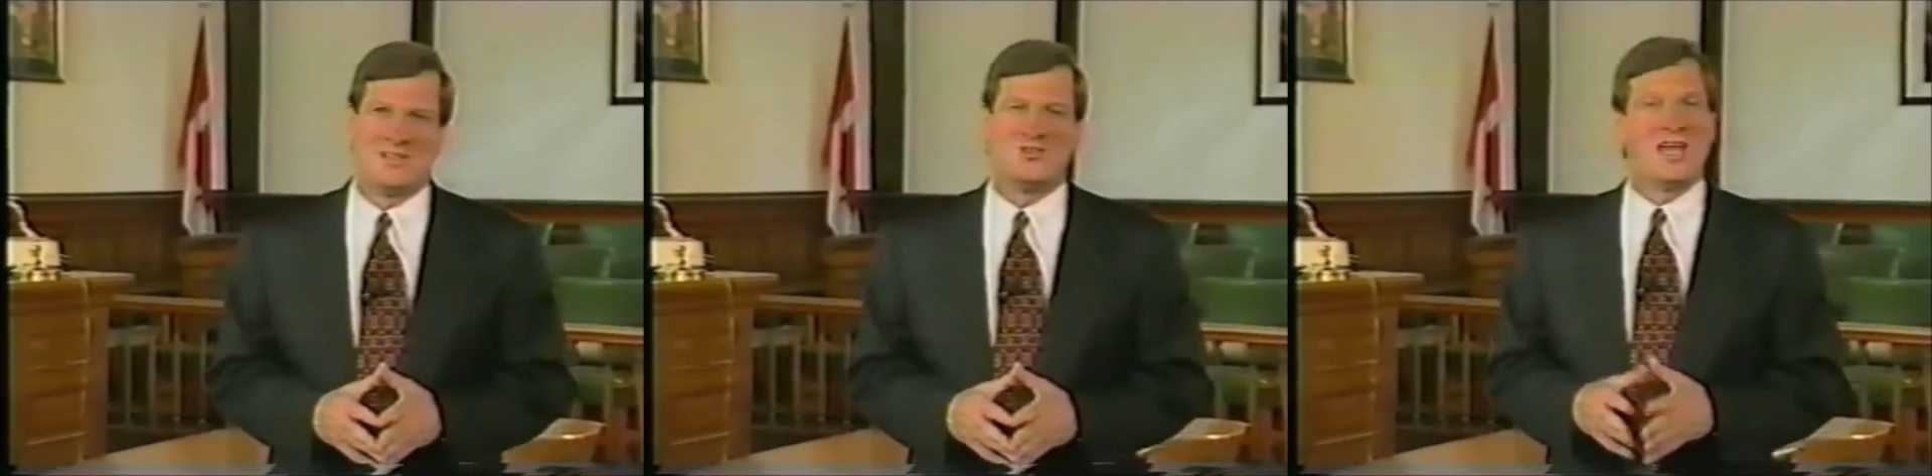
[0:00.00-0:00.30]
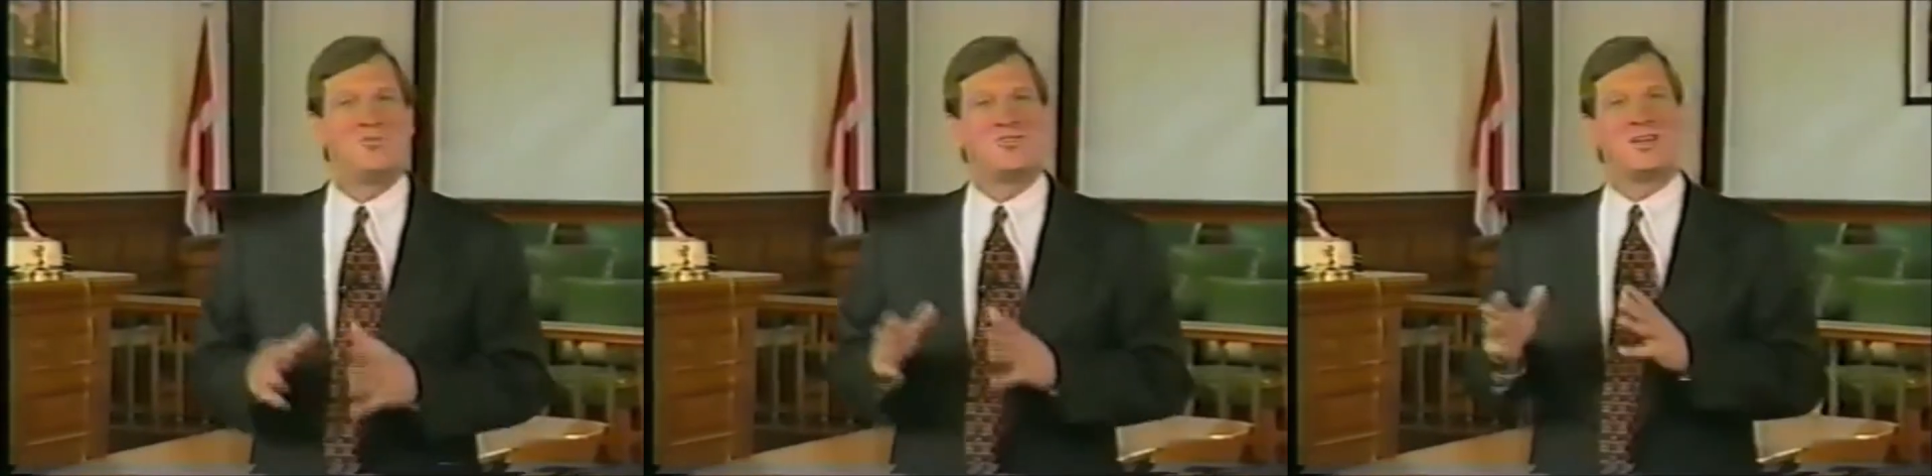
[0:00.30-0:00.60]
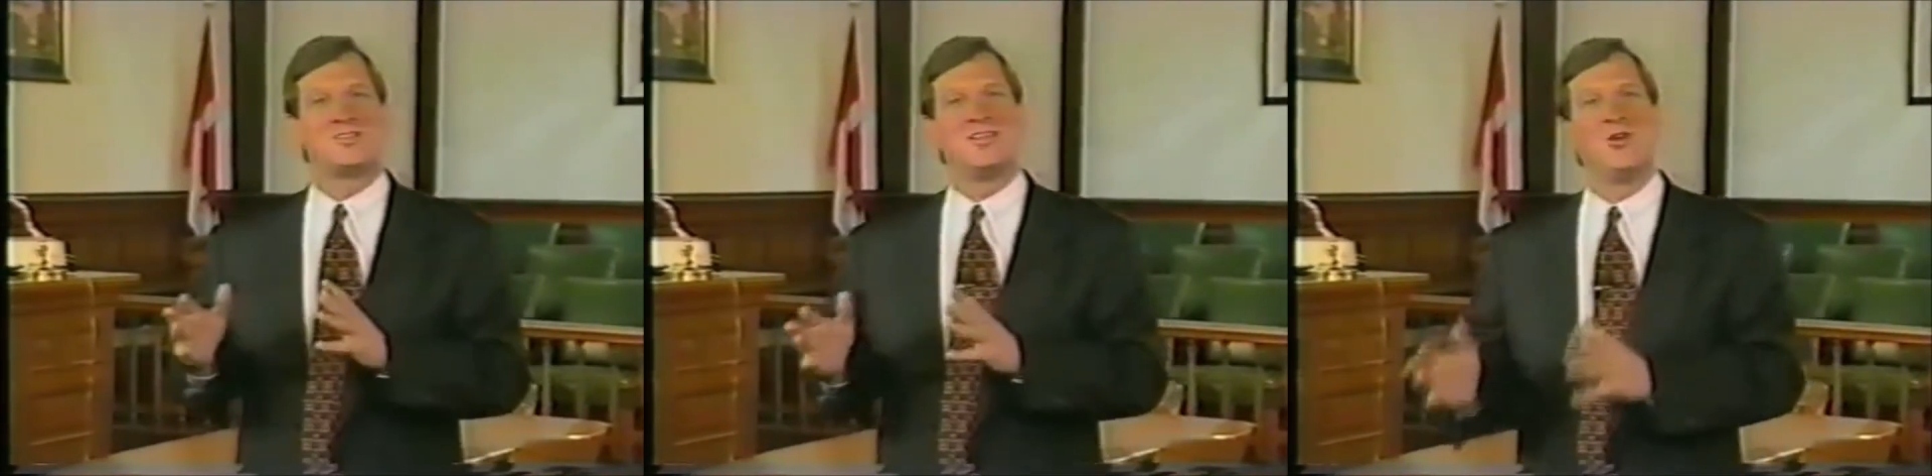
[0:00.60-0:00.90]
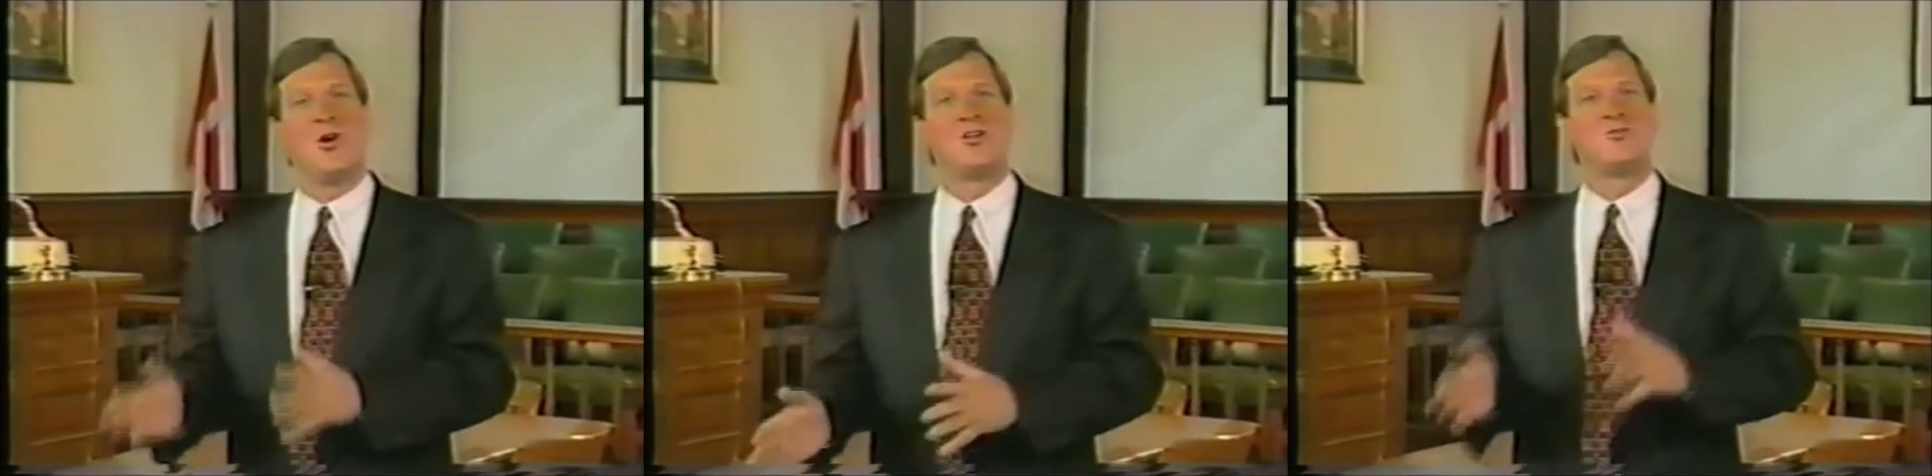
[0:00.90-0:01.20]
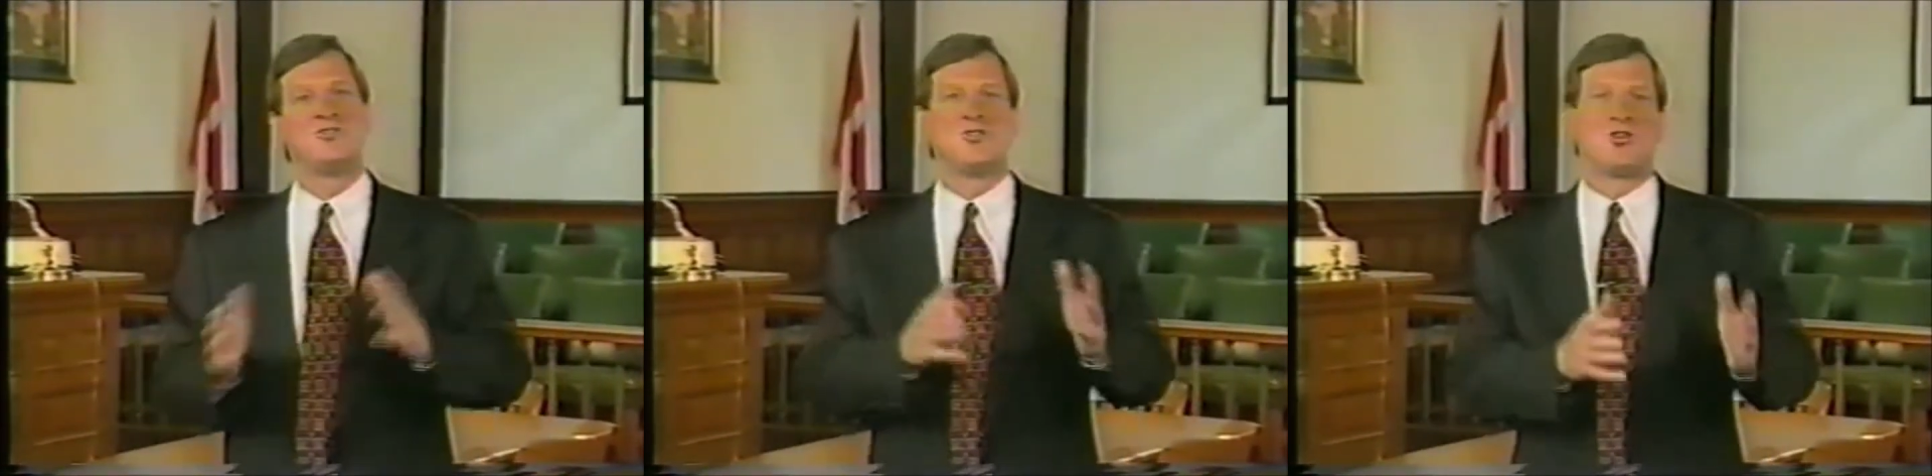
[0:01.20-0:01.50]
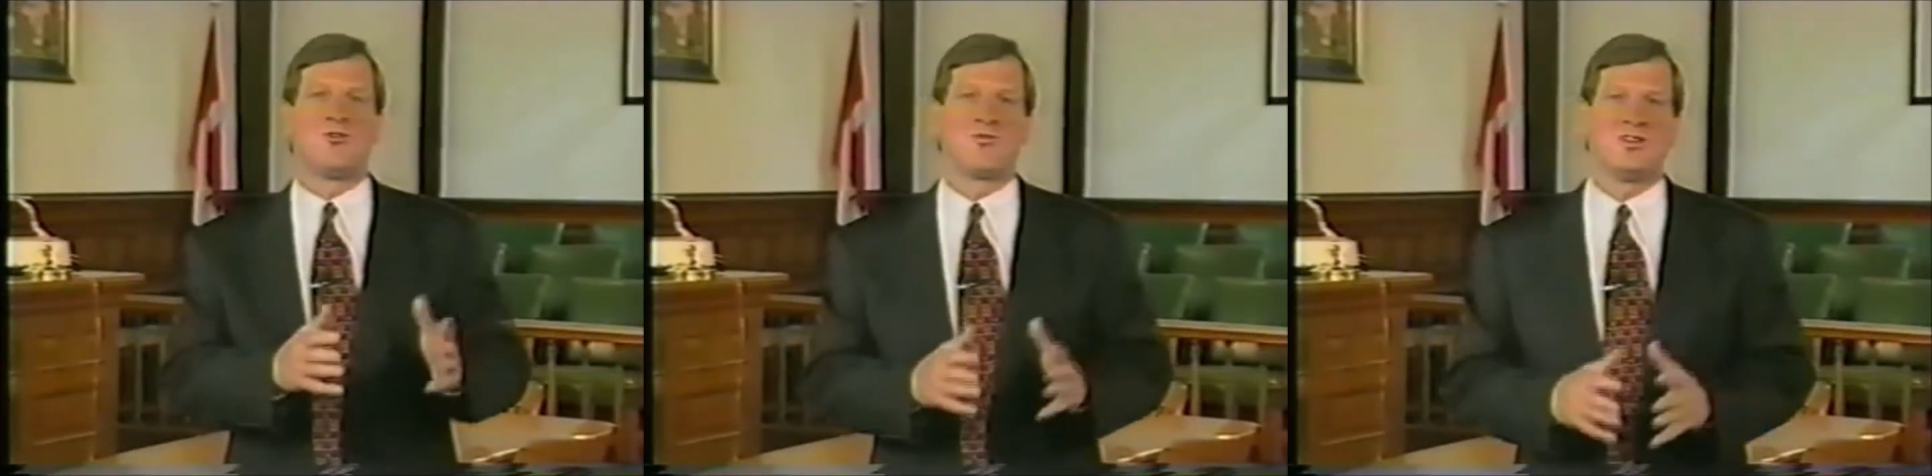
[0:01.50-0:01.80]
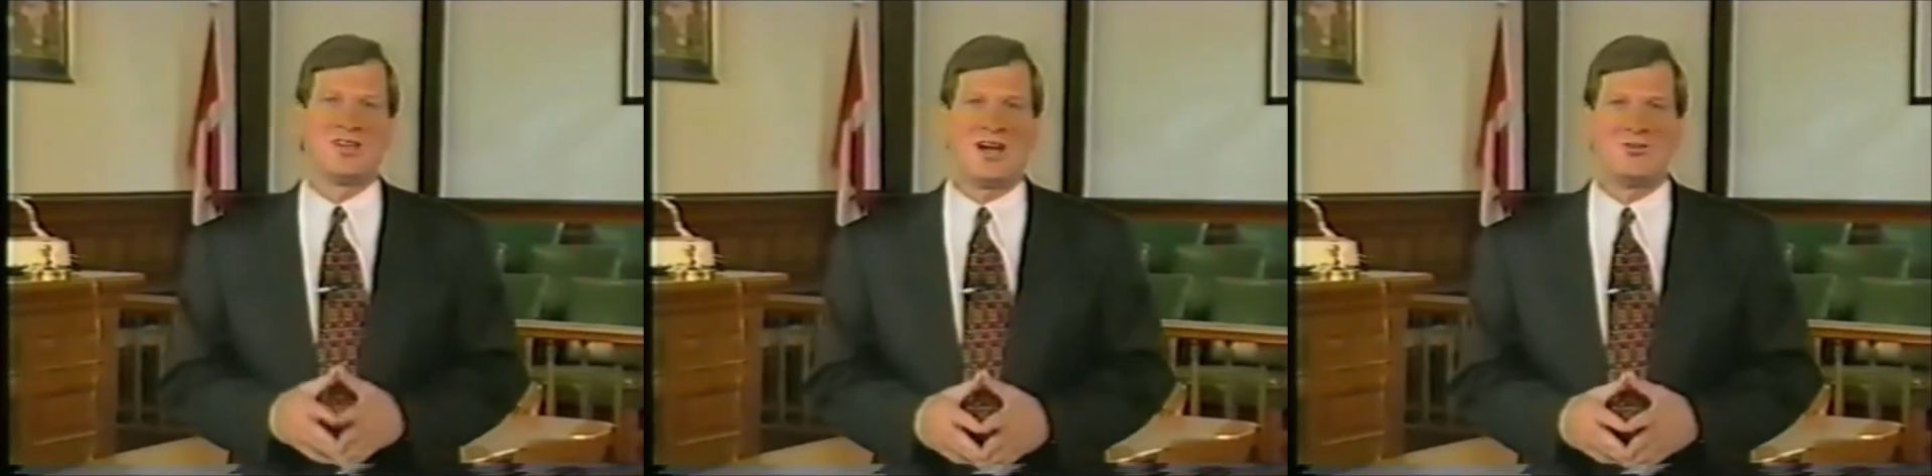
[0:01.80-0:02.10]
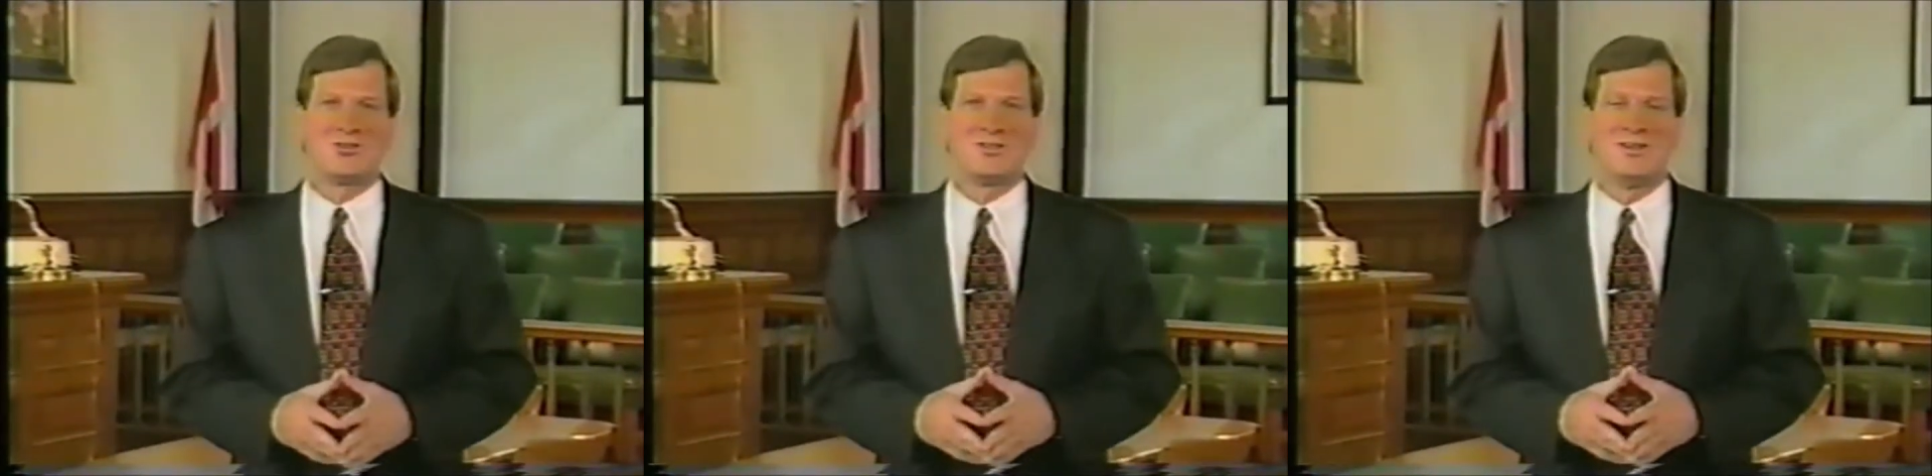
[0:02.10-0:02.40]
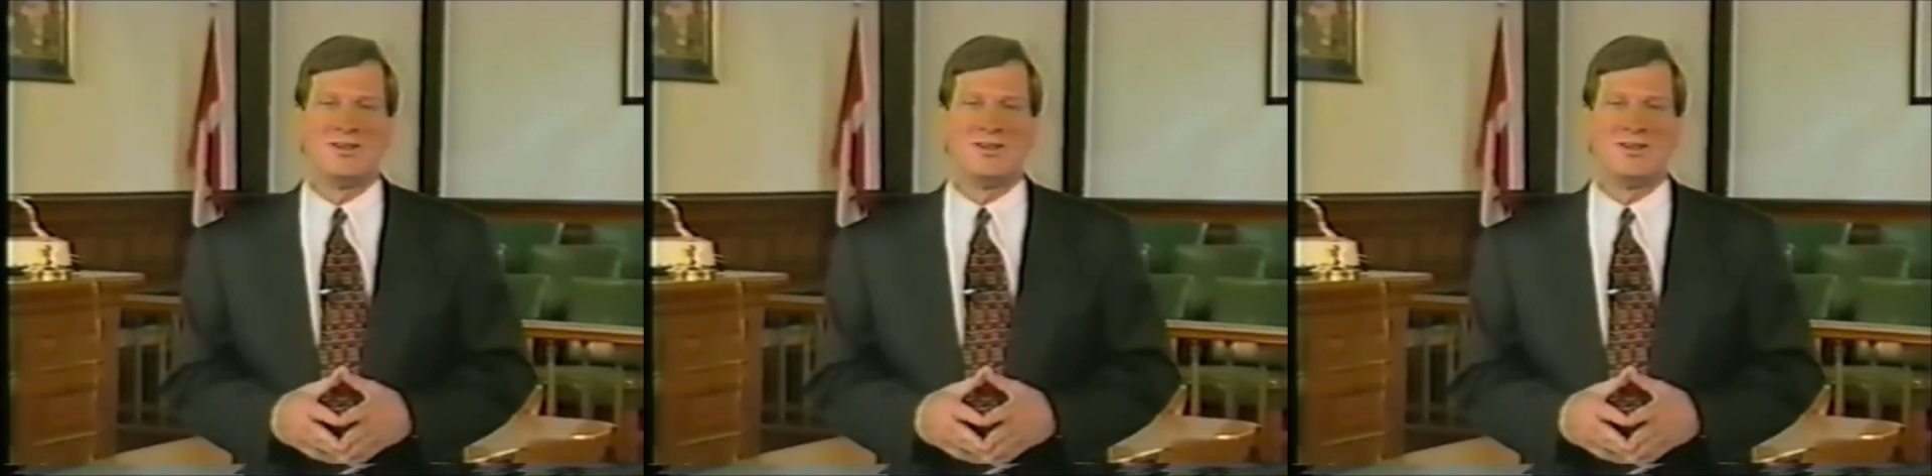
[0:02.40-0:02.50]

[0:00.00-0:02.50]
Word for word: James Dixon had gone to his girlfriend's house.